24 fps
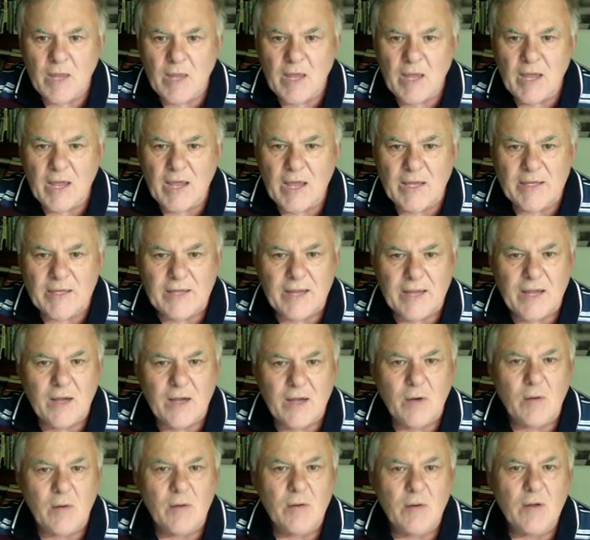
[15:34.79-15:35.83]
And
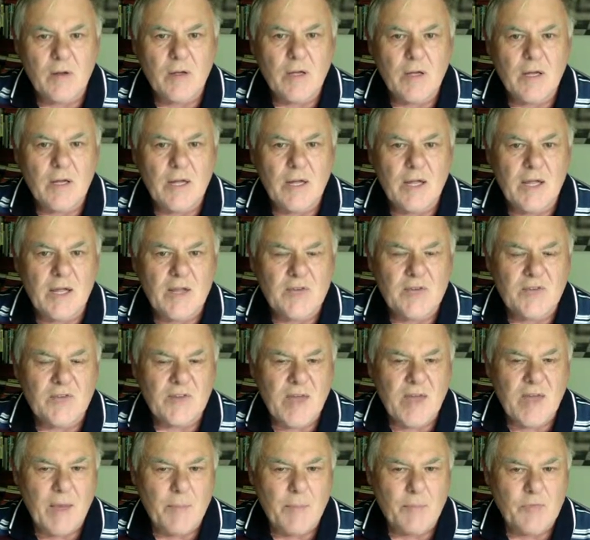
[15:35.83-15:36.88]
now it's
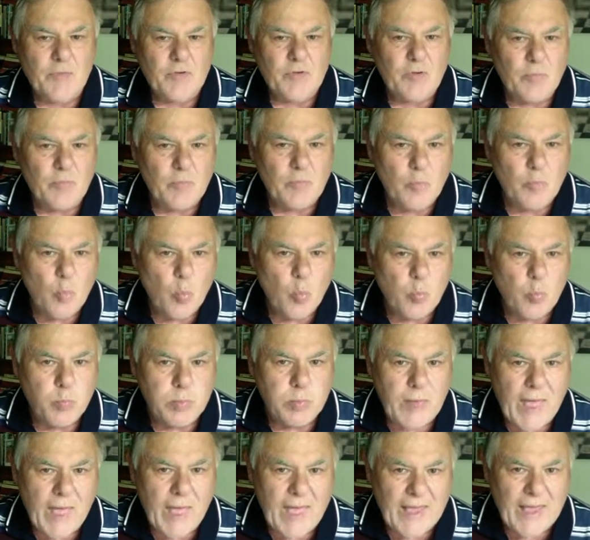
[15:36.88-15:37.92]
up to
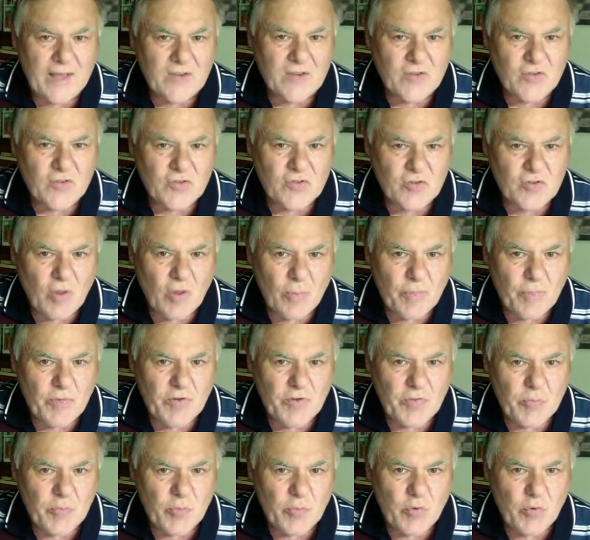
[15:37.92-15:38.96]
black to stop this
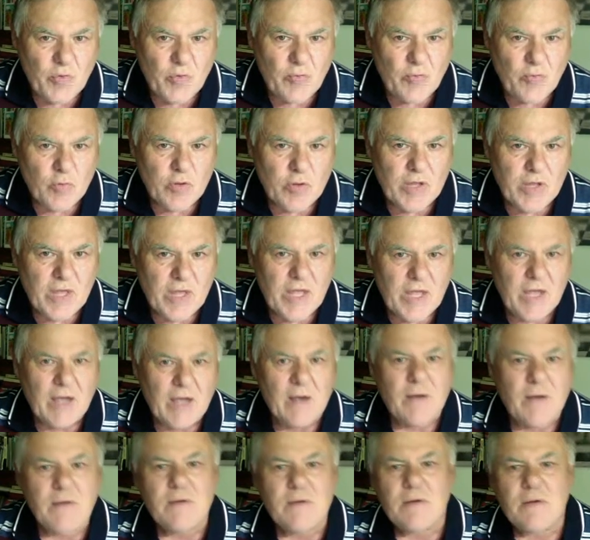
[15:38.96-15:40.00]
move rook here.
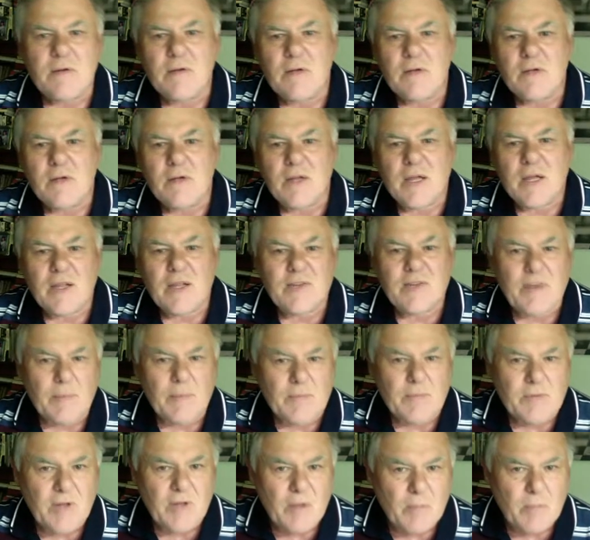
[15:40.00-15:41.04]
It's up
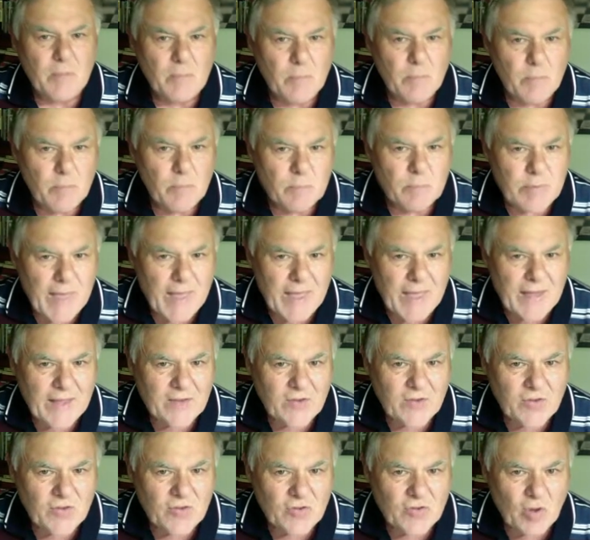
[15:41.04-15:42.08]
to black to
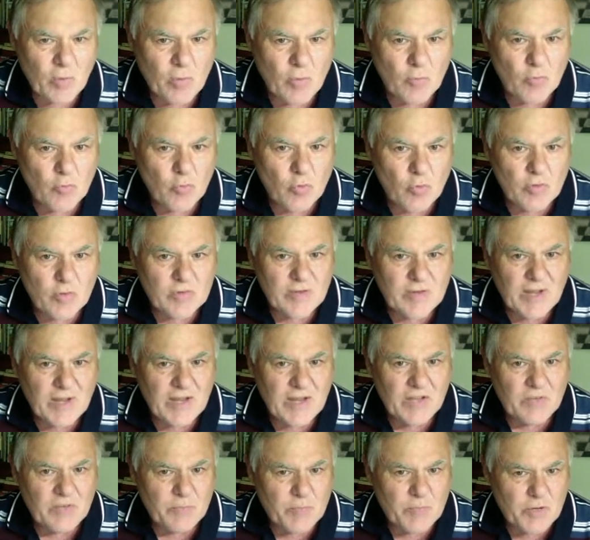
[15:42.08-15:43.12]
stop rook takes
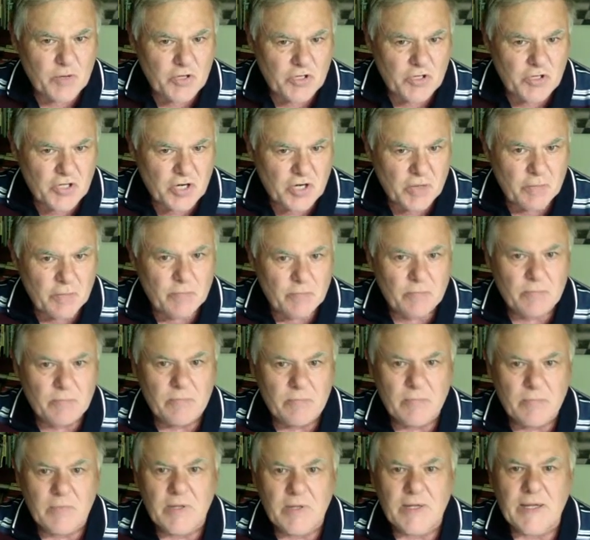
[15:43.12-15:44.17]
bishop.
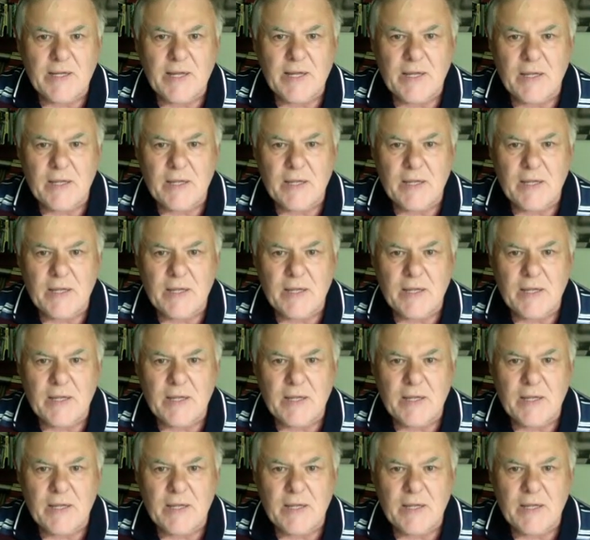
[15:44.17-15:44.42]
Okay?